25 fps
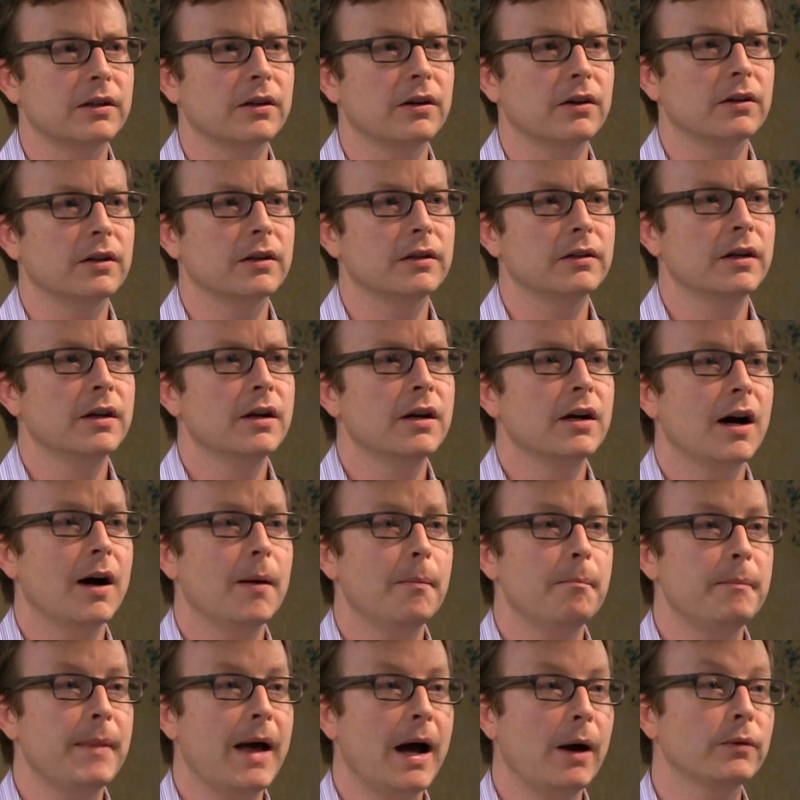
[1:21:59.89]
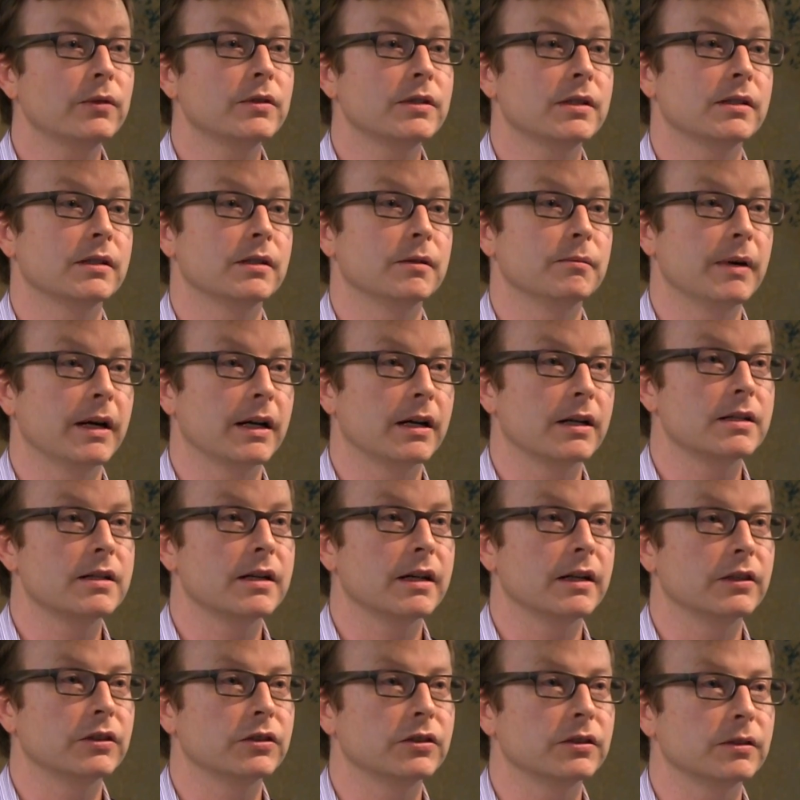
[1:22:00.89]
called a mountain
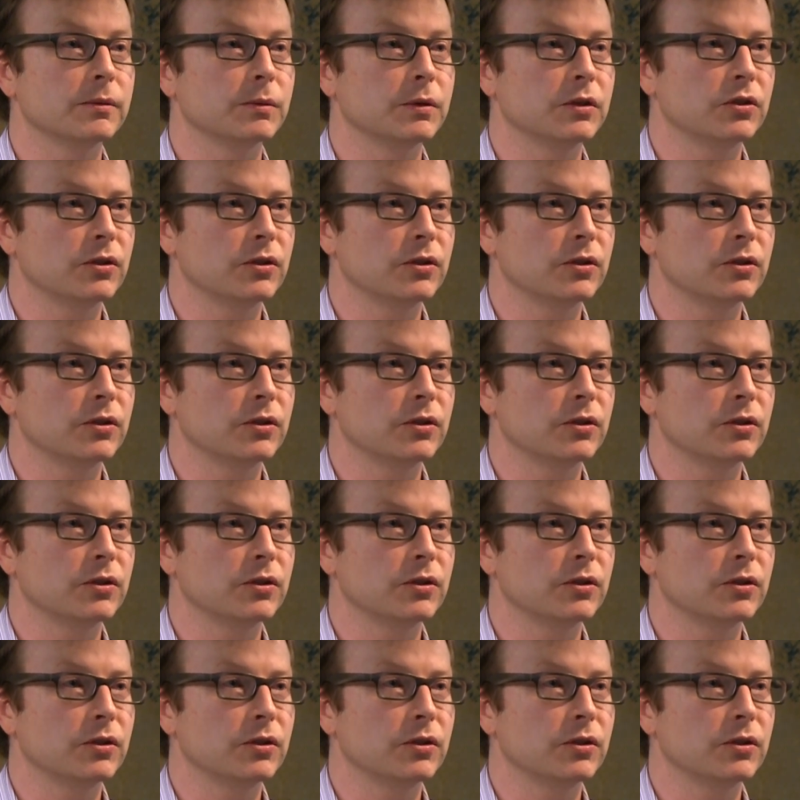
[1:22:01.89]
meditation,